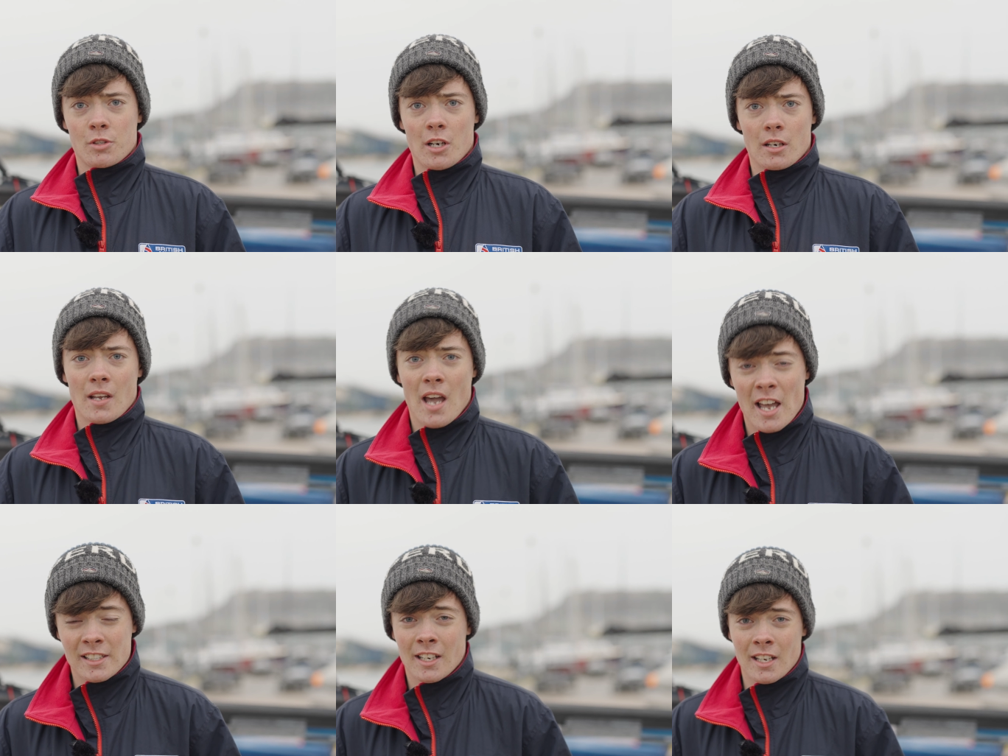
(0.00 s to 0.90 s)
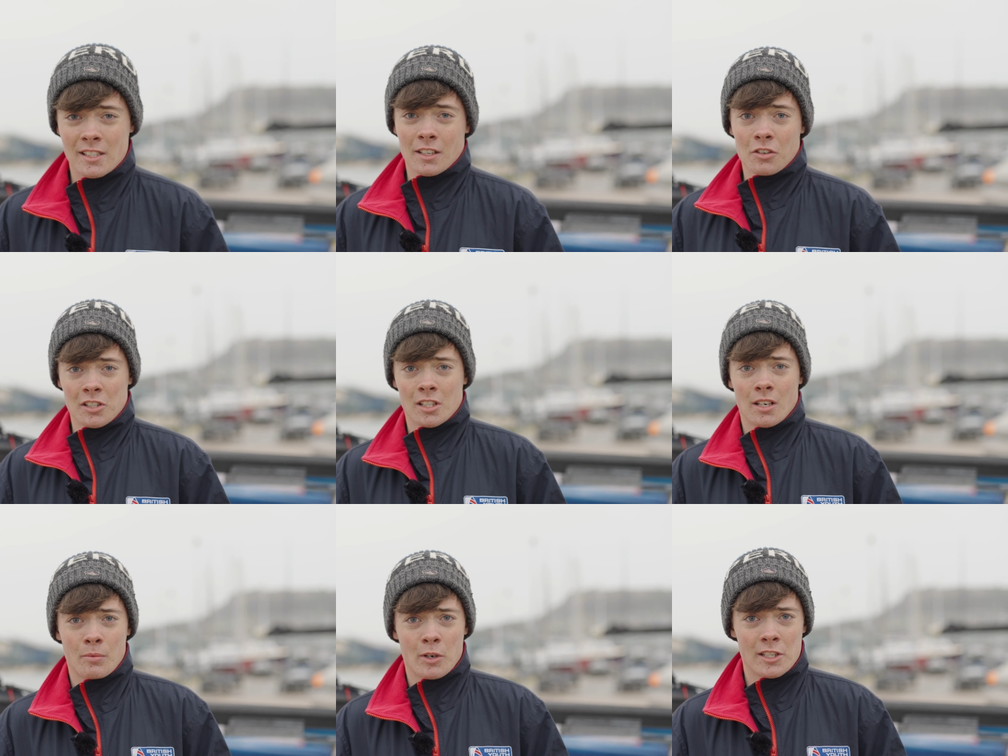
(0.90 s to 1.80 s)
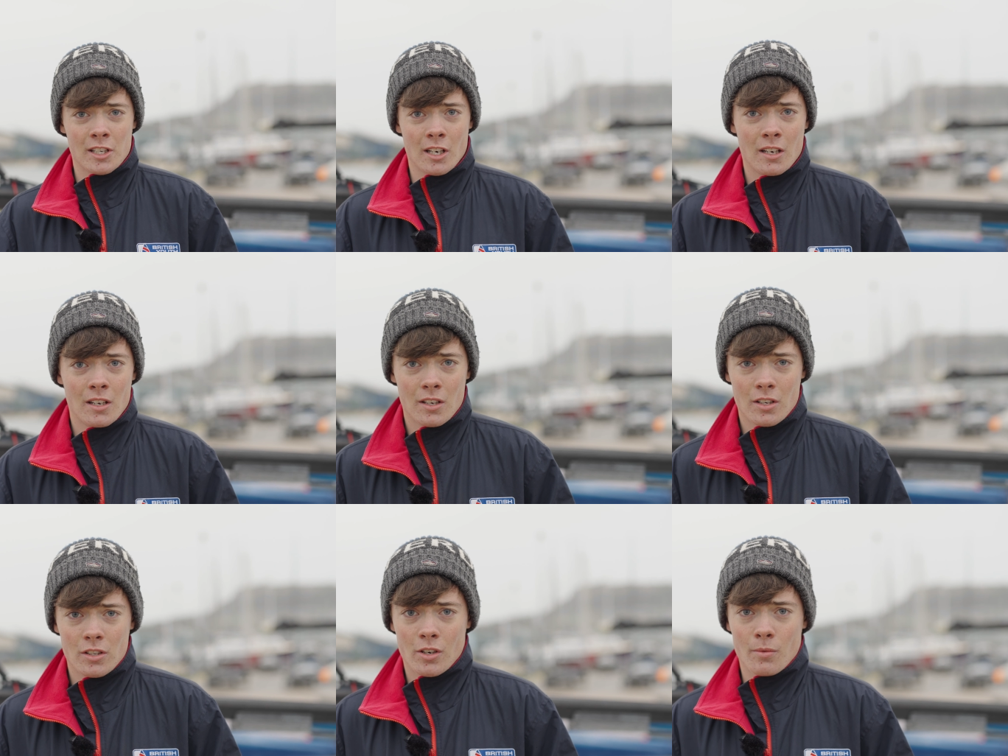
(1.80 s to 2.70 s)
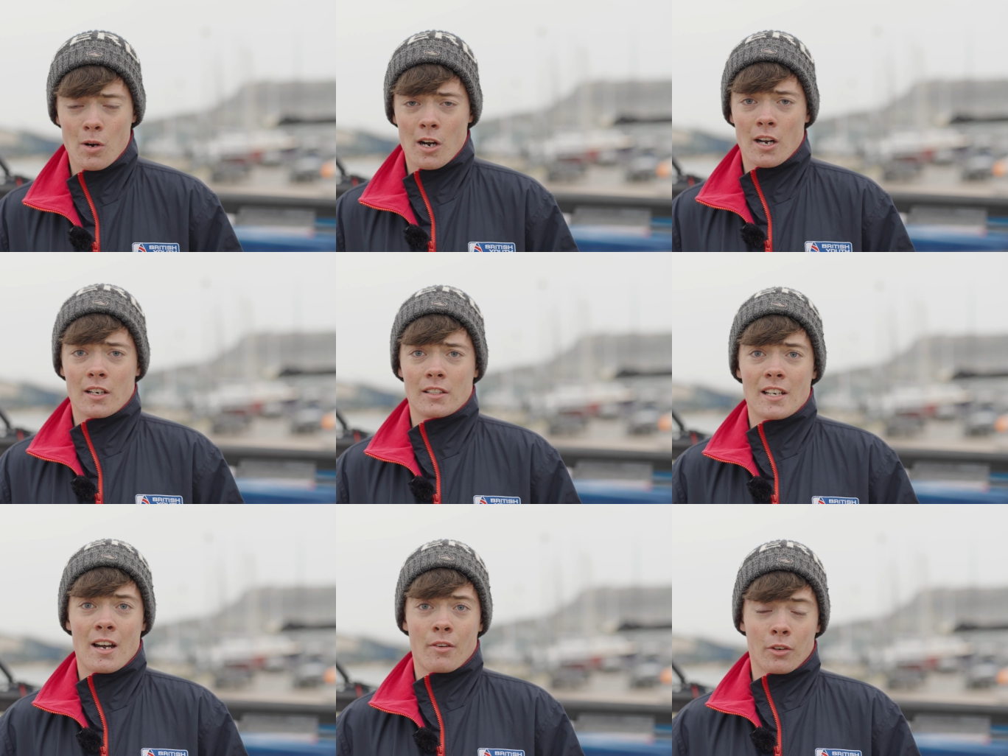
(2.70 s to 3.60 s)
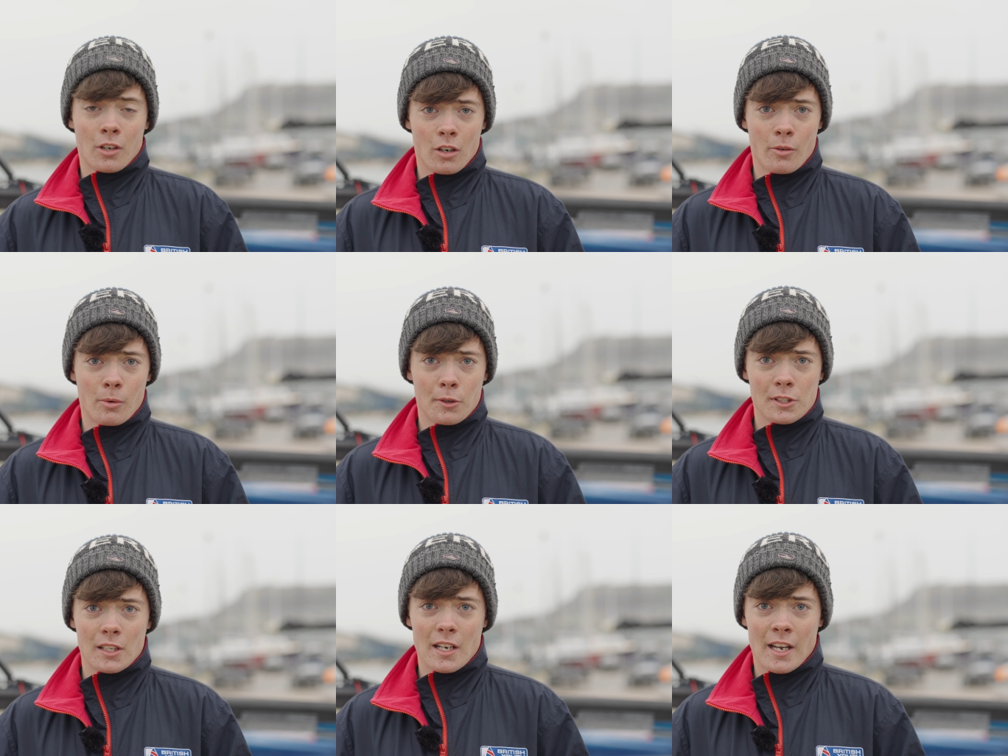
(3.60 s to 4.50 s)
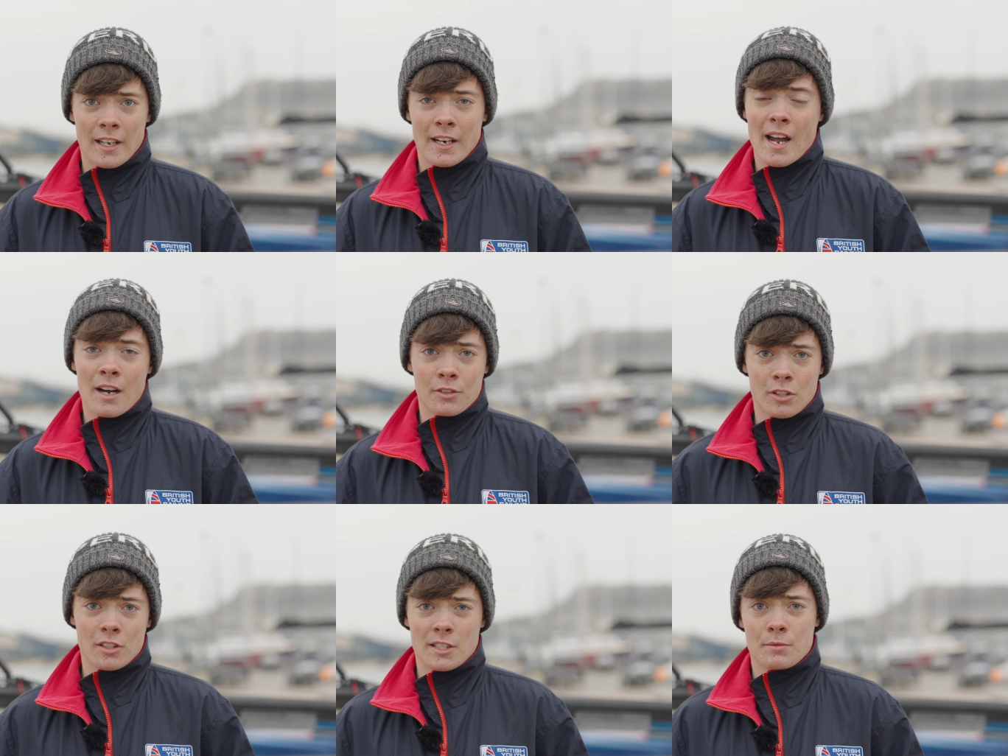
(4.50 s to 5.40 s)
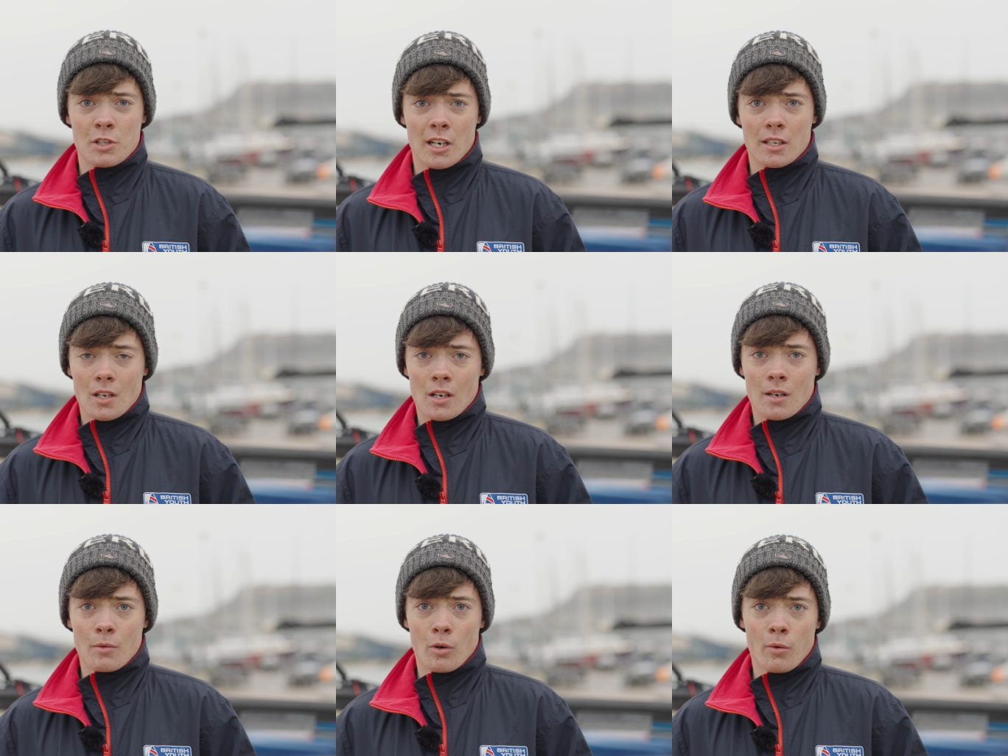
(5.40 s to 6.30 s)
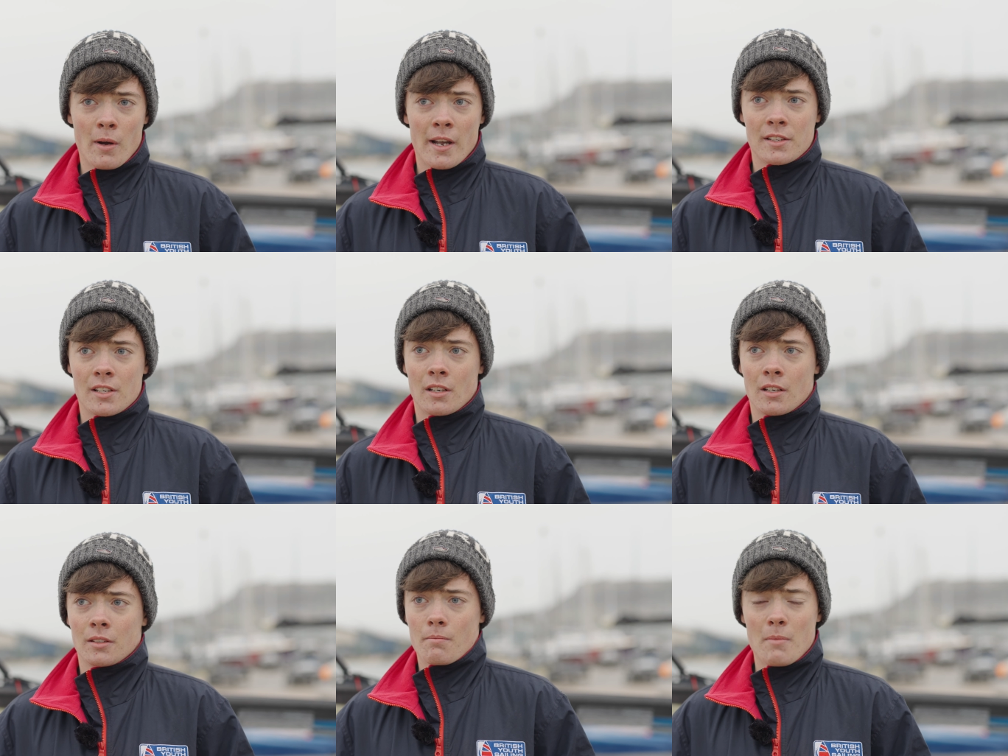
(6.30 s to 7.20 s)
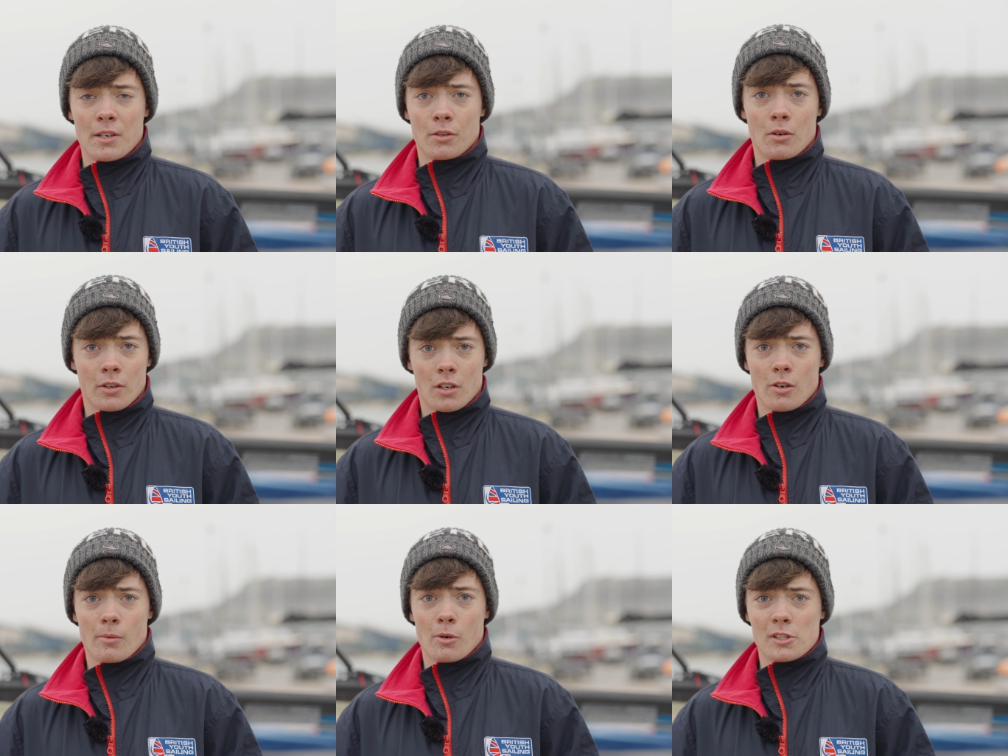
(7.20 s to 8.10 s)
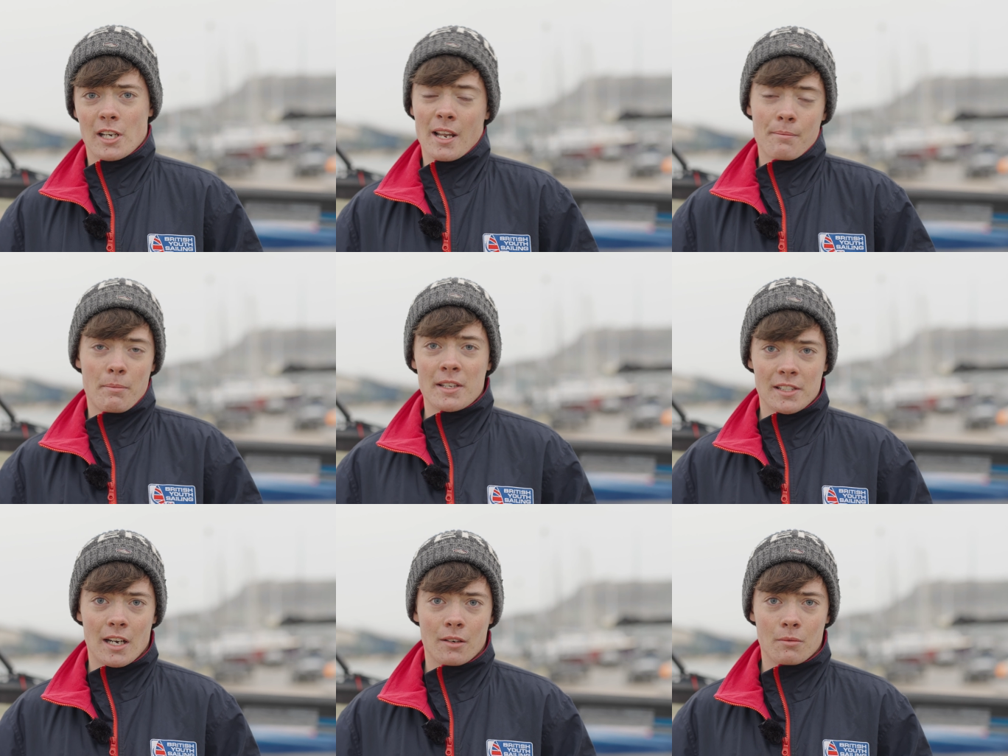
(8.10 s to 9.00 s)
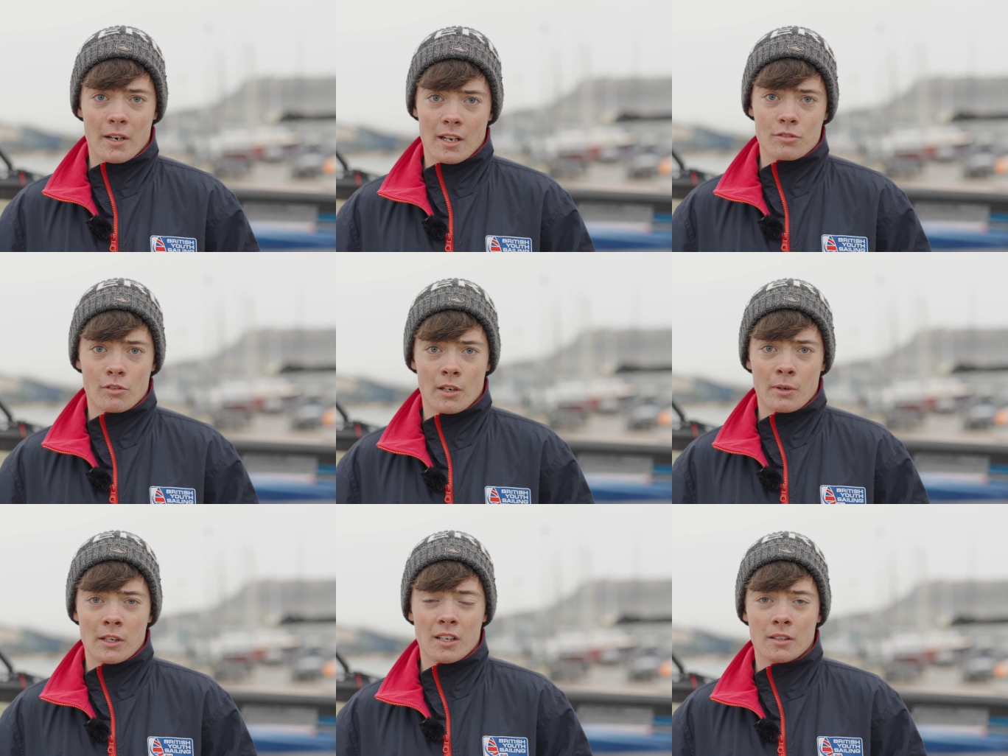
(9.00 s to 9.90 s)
track. As it gets increasingly breezier, you can work down on the clew board and then out on the jib track, all the way to middle on the clew board and then pins out when it gets really windy.